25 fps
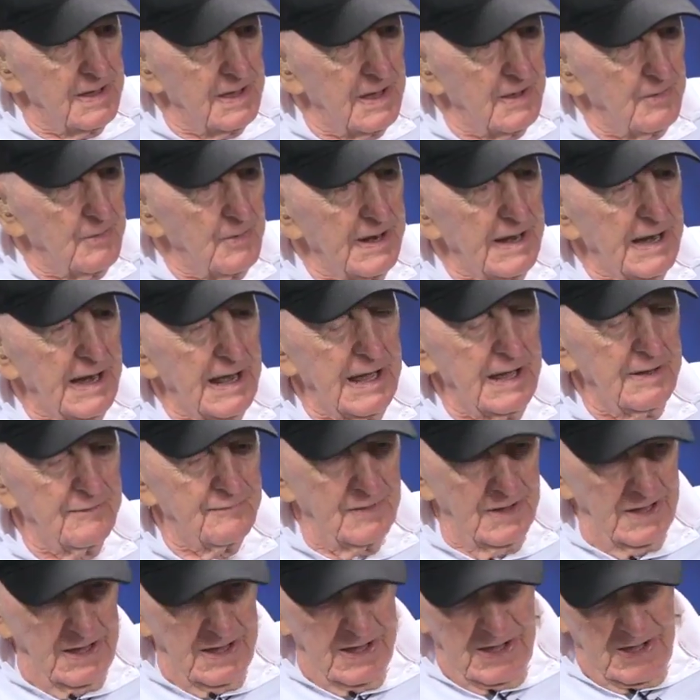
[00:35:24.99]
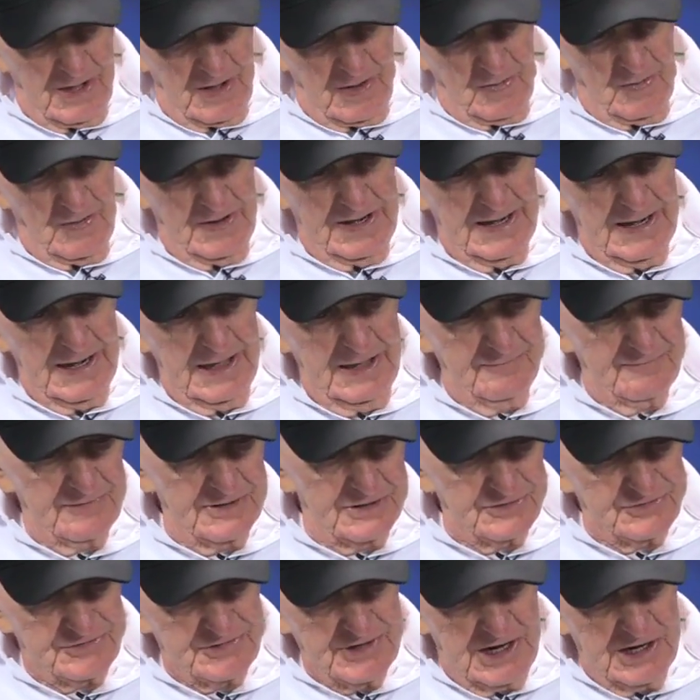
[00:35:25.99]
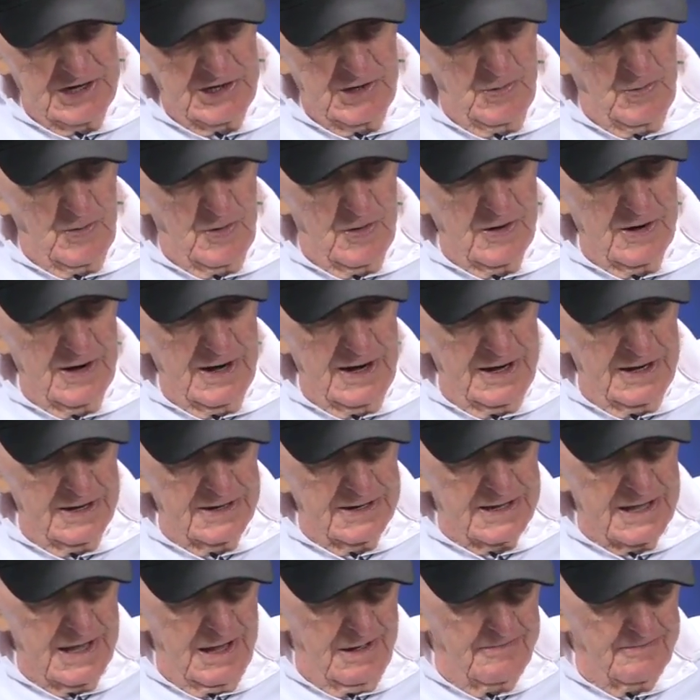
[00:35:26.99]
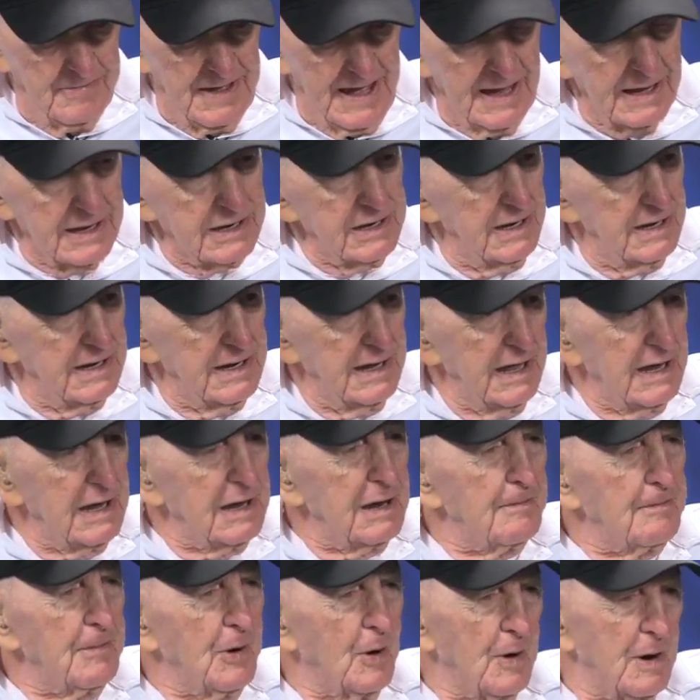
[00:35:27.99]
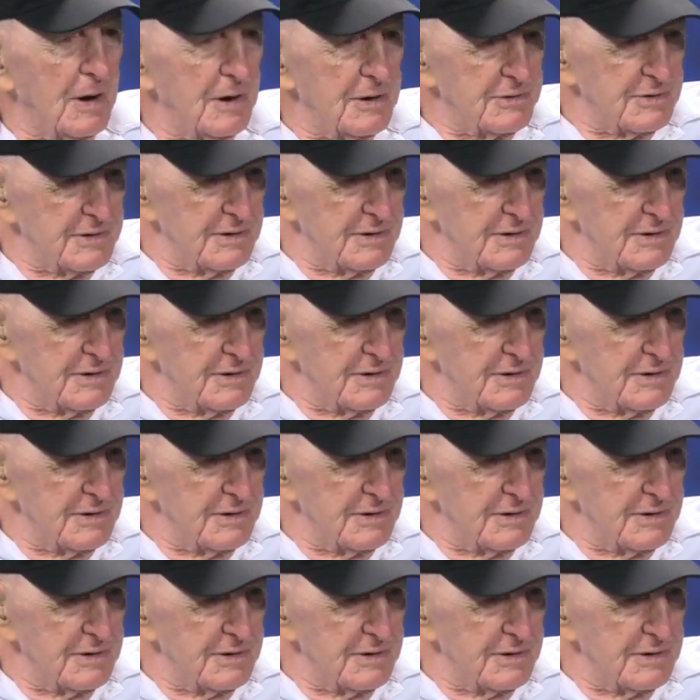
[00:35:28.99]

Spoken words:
Yeah, we leave in January and come back in end of March.